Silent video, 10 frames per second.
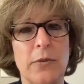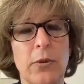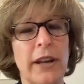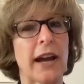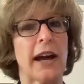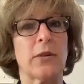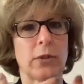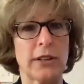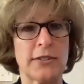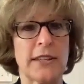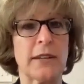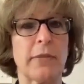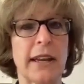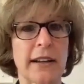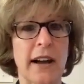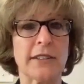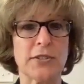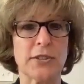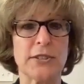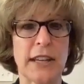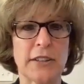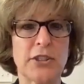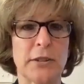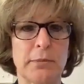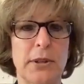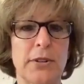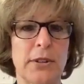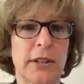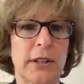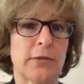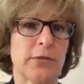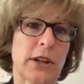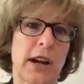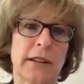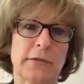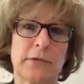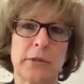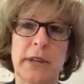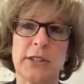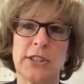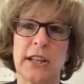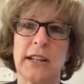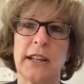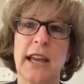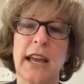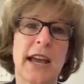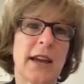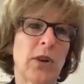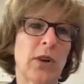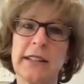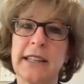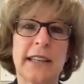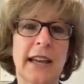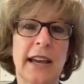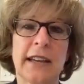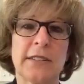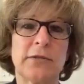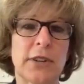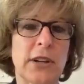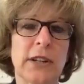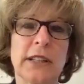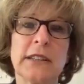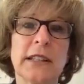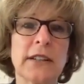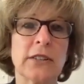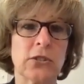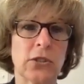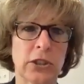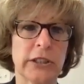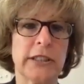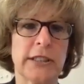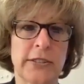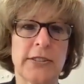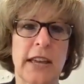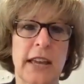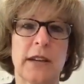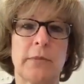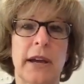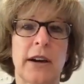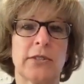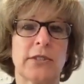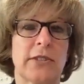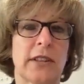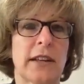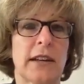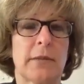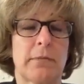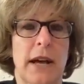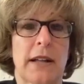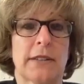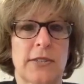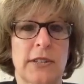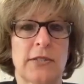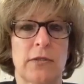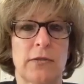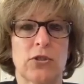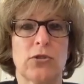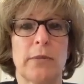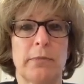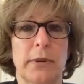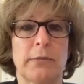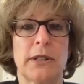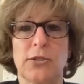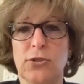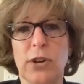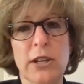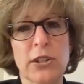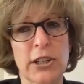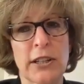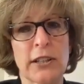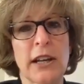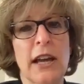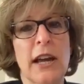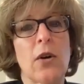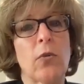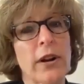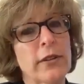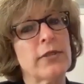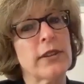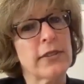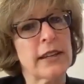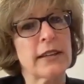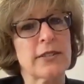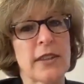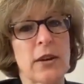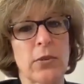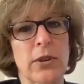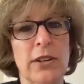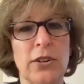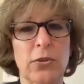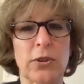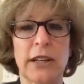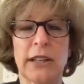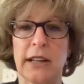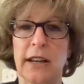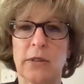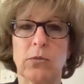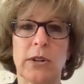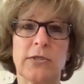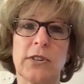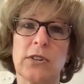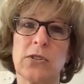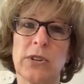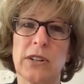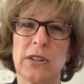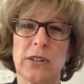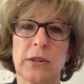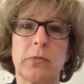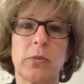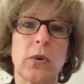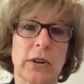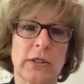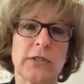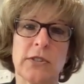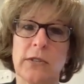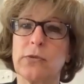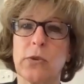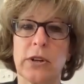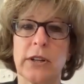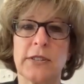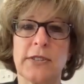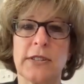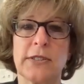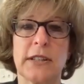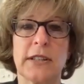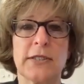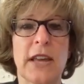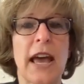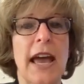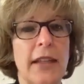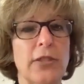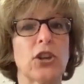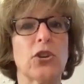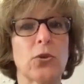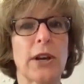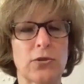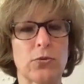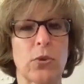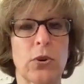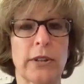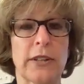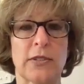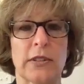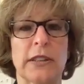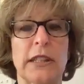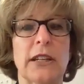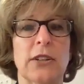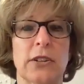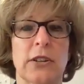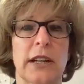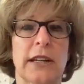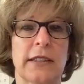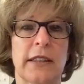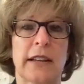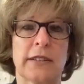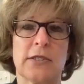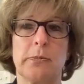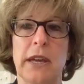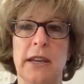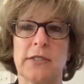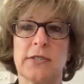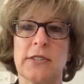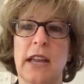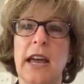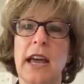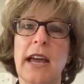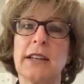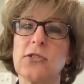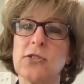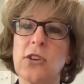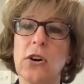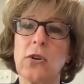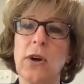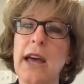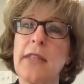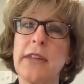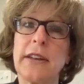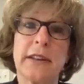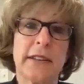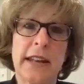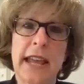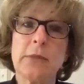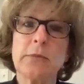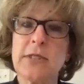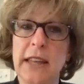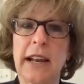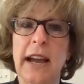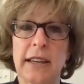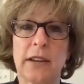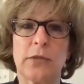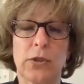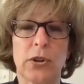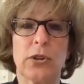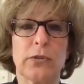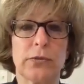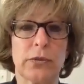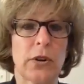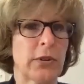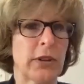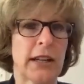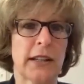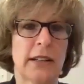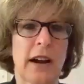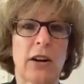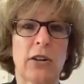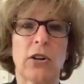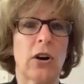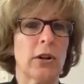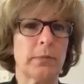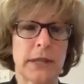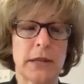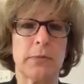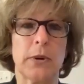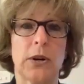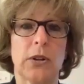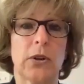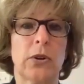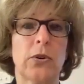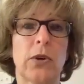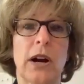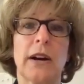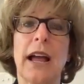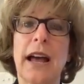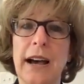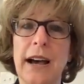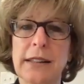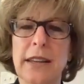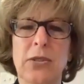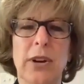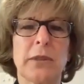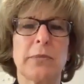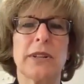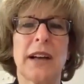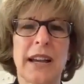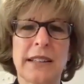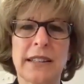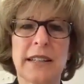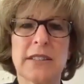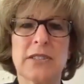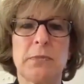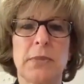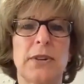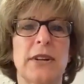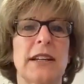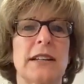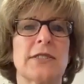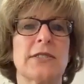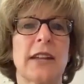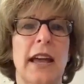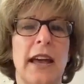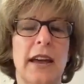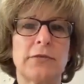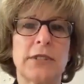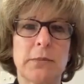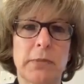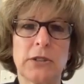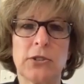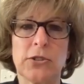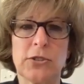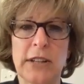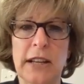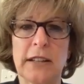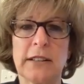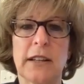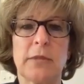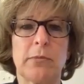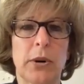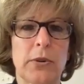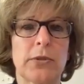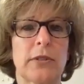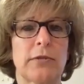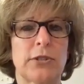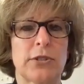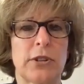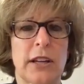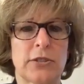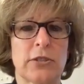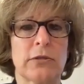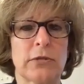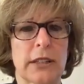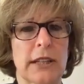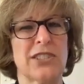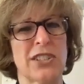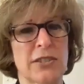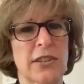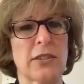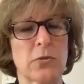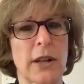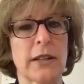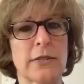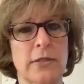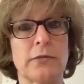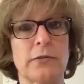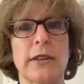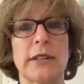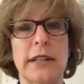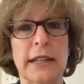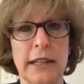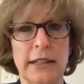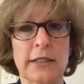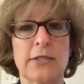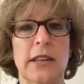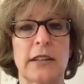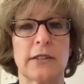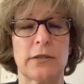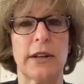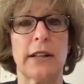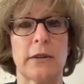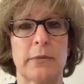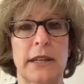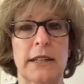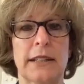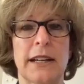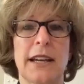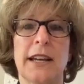when I was in my consultation period for confirmation. And while he had very little good to say about the policies of the Trump administration, one of the things that we agreed on was the critical importance of foreign assistance and the U.S. role as a leader in that space. And so the names that I have heard floated are all people who are highly credible, highly experienced, have deep understanding both of international relations as well as of the needs in development.